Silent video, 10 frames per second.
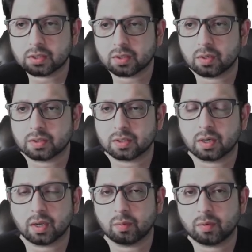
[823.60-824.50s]
Console.
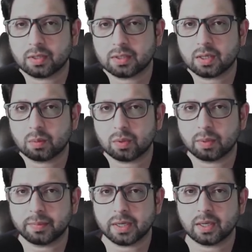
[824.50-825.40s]
And once it will
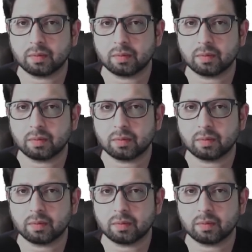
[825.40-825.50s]
be